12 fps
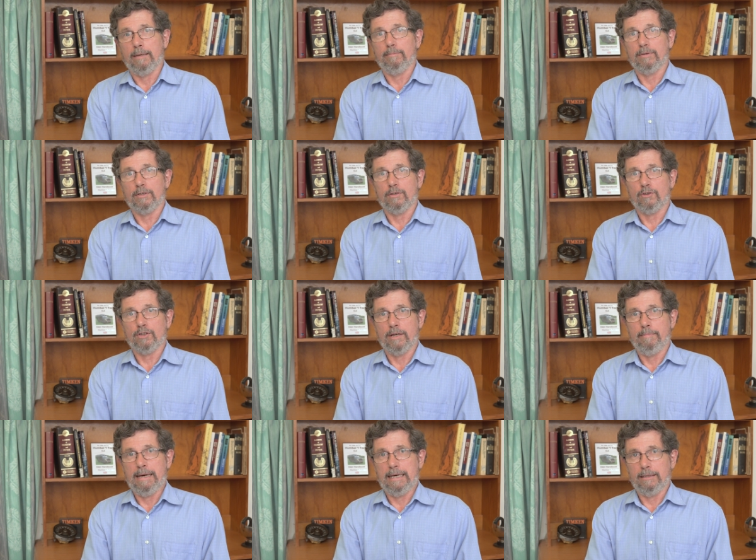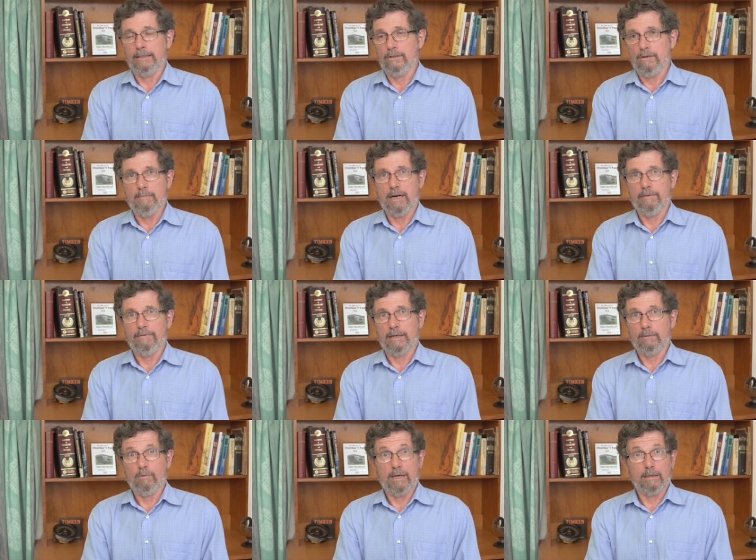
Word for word: up so badly? And you might find,